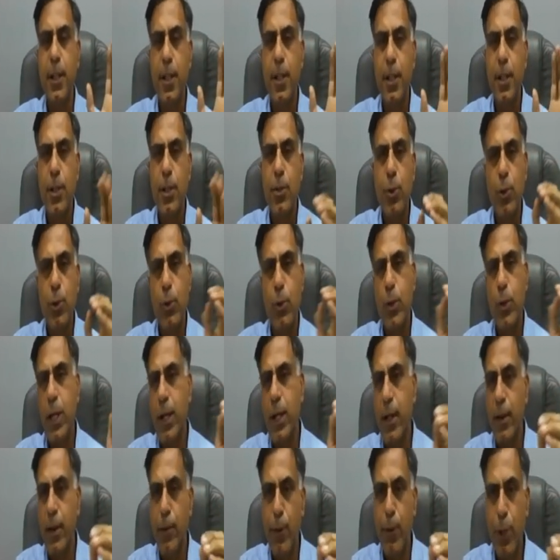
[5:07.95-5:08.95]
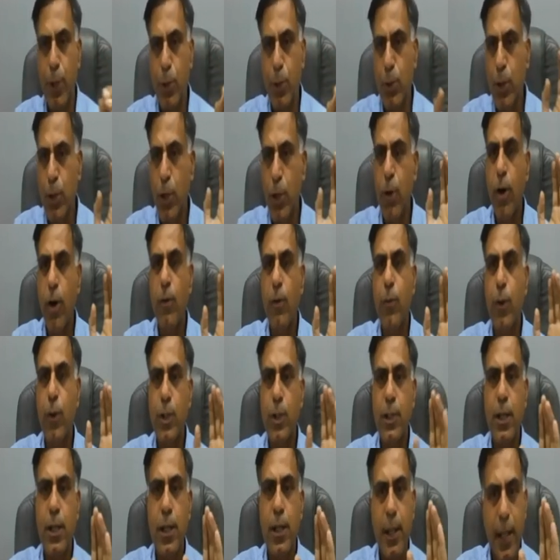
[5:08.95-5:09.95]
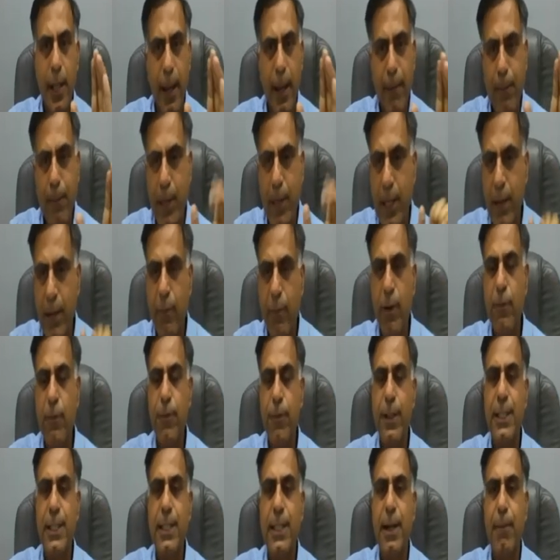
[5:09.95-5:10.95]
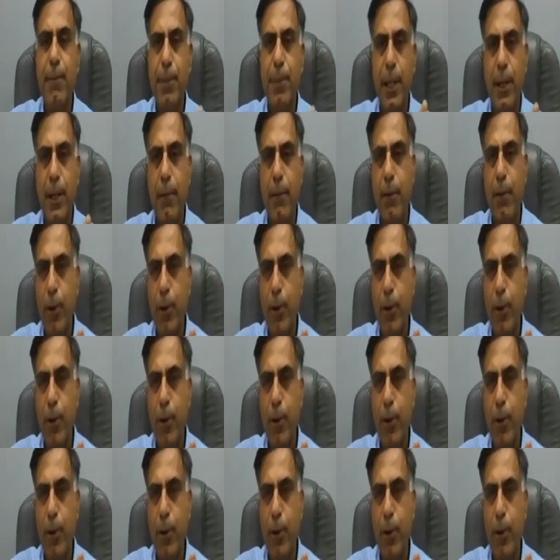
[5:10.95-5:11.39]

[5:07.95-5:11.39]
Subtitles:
So you can refer to the law for the applicable fees applicable,